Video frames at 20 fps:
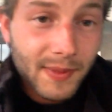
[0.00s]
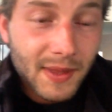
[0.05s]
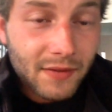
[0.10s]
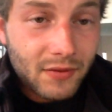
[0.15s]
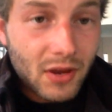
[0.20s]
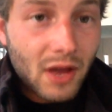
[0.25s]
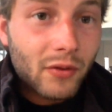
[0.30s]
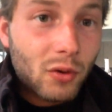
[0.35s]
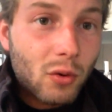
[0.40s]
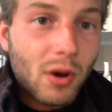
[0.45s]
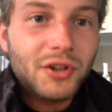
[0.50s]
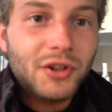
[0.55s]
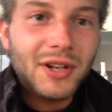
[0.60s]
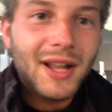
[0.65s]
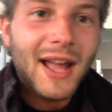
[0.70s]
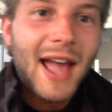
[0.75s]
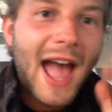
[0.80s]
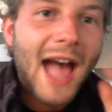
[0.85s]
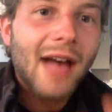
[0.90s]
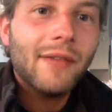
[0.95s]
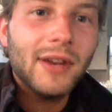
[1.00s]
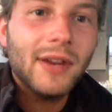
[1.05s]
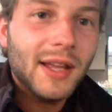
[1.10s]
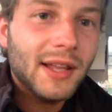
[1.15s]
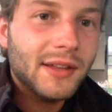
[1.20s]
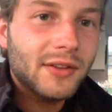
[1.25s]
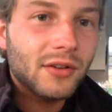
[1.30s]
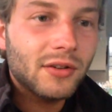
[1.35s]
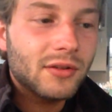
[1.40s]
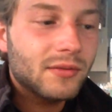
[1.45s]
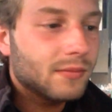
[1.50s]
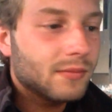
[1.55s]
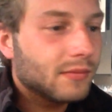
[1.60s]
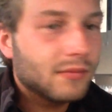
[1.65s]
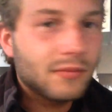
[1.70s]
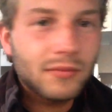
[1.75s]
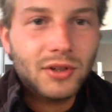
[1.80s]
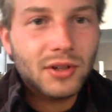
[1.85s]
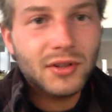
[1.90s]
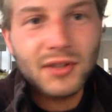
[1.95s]
if you have a question I haven't answered,
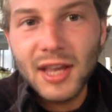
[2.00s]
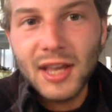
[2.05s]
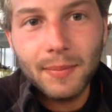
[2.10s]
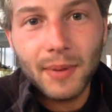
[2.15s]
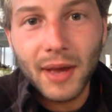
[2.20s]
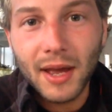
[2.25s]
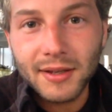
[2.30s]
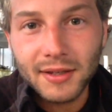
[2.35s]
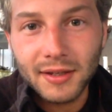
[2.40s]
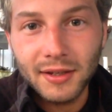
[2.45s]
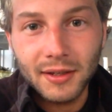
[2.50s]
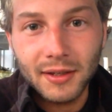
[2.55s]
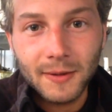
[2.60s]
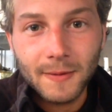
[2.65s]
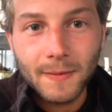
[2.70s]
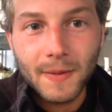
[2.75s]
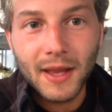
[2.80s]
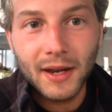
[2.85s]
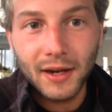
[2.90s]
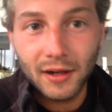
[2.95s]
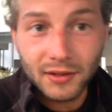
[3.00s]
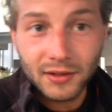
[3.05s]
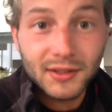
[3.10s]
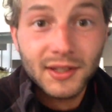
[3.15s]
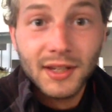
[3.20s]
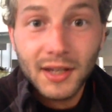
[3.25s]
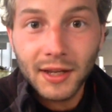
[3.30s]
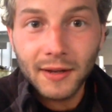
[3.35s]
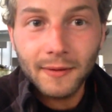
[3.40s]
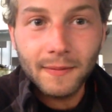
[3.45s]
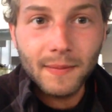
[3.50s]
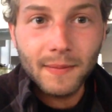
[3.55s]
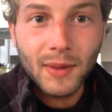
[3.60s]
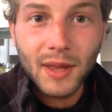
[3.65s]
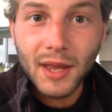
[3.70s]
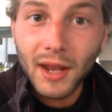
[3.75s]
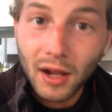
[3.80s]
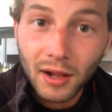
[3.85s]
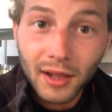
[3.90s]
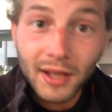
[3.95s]
just keep asking it, and I'll see it,
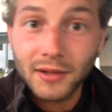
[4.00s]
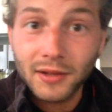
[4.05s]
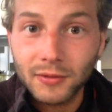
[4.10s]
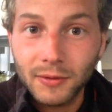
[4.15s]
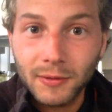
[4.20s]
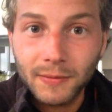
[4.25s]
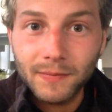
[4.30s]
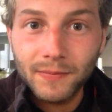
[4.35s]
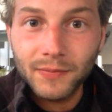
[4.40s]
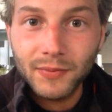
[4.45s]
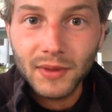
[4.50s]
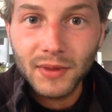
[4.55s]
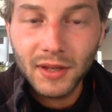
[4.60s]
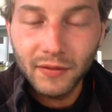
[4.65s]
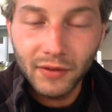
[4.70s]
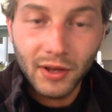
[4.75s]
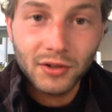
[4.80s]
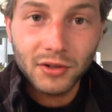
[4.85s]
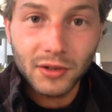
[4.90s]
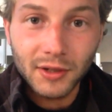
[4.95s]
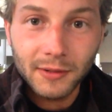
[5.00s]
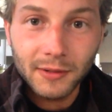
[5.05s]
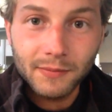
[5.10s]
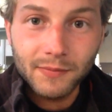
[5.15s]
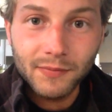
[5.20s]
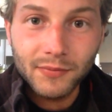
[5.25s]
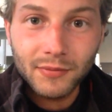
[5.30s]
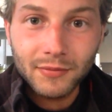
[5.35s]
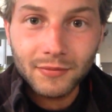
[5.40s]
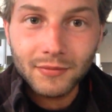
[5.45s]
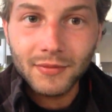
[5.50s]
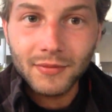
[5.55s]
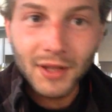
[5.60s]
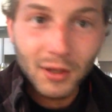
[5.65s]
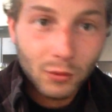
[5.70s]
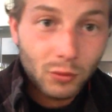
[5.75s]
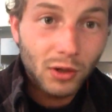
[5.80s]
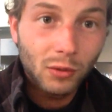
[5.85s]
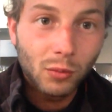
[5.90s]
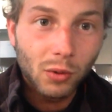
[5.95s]
and I'll answer it eventually. It
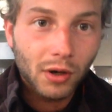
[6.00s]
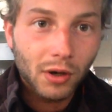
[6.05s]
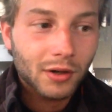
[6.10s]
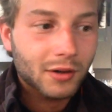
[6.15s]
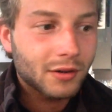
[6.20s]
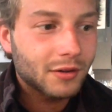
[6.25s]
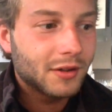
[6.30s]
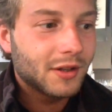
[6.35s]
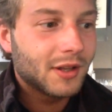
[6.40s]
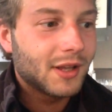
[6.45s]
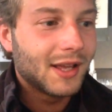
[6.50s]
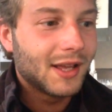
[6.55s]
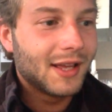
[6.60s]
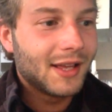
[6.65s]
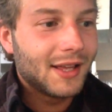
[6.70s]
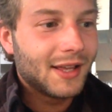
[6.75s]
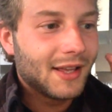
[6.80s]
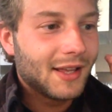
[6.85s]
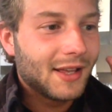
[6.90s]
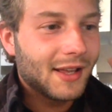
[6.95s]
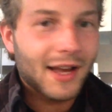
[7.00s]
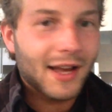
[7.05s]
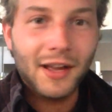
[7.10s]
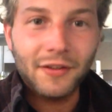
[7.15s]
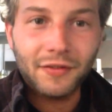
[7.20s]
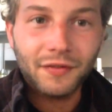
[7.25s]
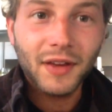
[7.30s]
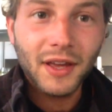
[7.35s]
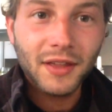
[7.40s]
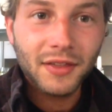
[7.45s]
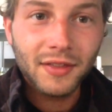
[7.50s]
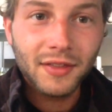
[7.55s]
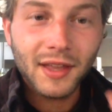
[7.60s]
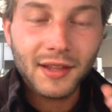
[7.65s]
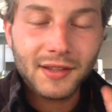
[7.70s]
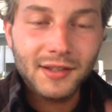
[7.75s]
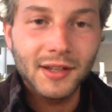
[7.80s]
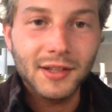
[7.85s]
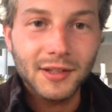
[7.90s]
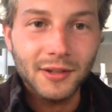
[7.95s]
will work. I have faith in that
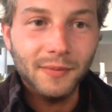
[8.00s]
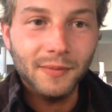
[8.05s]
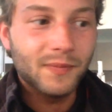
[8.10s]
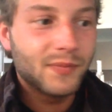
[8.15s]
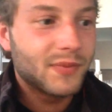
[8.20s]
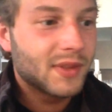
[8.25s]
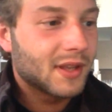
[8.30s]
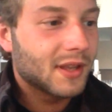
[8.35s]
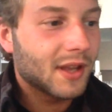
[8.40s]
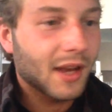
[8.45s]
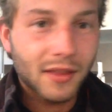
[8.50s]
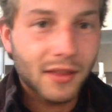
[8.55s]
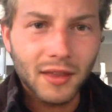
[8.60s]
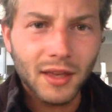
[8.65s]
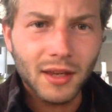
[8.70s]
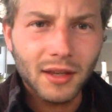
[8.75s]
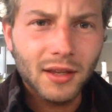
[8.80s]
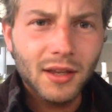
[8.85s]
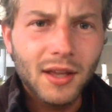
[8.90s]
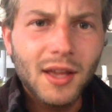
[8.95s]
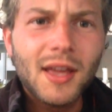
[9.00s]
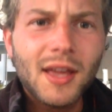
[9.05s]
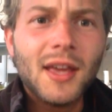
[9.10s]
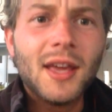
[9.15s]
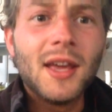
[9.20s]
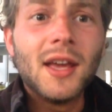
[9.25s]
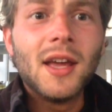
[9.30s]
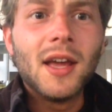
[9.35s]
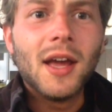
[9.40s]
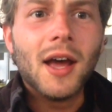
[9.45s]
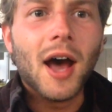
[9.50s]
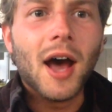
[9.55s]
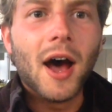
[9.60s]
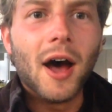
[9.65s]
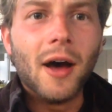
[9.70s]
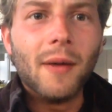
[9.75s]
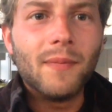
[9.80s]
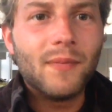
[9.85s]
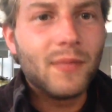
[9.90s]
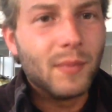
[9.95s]
system, I think.
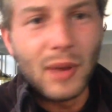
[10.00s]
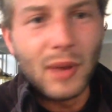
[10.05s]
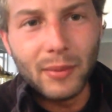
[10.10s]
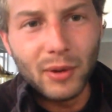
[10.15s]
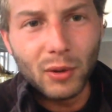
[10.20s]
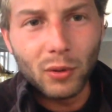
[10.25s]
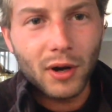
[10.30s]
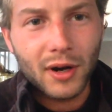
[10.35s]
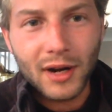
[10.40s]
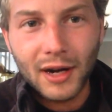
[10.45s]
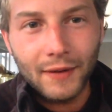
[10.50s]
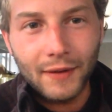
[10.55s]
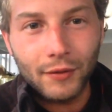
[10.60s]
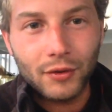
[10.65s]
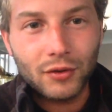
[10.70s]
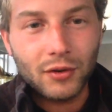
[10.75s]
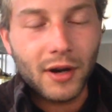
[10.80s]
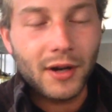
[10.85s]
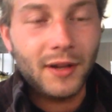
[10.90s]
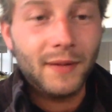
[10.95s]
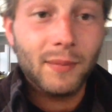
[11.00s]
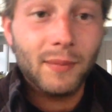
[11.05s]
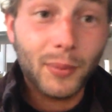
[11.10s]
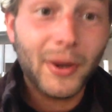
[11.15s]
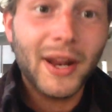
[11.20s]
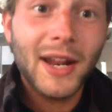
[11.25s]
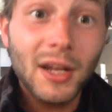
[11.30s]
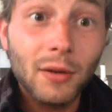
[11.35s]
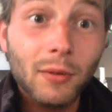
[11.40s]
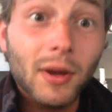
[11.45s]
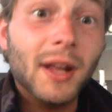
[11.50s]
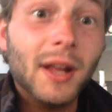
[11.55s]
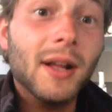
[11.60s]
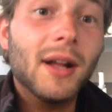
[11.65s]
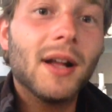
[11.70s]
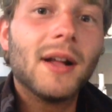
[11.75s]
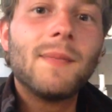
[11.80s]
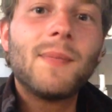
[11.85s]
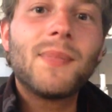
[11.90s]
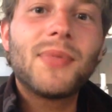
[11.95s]
Um, maybe it work. I never tried it. But anyway,
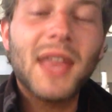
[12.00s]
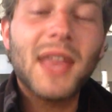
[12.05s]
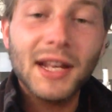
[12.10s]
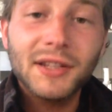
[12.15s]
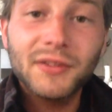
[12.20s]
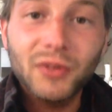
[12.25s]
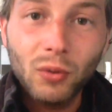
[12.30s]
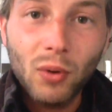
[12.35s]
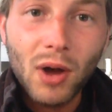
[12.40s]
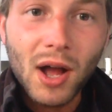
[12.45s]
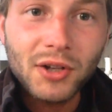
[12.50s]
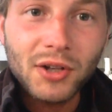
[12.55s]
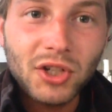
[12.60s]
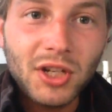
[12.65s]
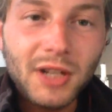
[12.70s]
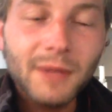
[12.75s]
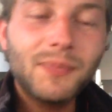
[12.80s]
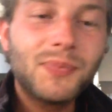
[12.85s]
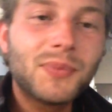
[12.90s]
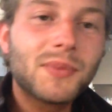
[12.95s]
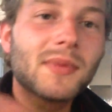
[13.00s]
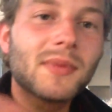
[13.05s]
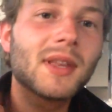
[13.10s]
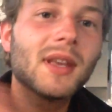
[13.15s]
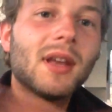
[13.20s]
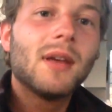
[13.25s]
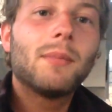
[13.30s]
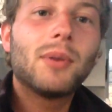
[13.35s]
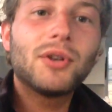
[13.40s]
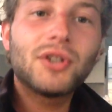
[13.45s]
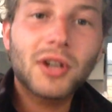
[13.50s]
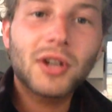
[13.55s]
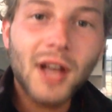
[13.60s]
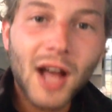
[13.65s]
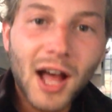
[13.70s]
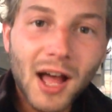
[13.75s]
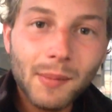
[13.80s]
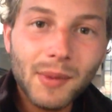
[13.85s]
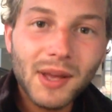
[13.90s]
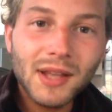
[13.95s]
thanks for watching. Put your
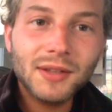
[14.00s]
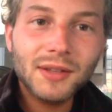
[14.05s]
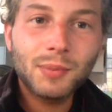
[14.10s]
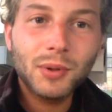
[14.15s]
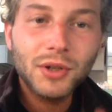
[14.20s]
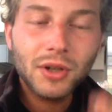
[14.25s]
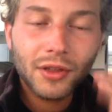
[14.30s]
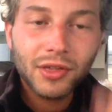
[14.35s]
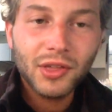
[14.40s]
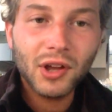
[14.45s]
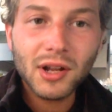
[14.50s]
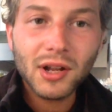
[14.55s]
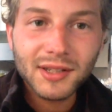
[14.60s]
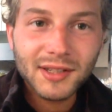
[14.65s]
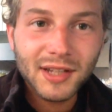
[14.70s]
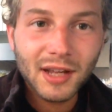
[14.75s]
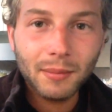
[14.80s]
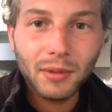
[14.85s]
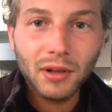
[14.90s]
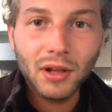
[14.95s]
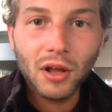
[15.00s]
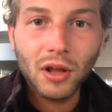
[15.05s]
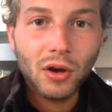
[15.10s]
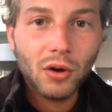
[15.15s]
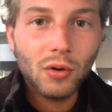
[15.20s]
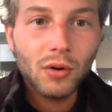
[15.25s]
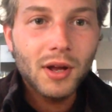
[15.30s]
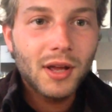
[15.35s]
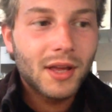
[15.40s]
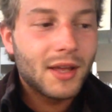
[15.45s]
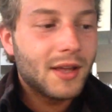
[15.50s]
comments, put your thoughts down below.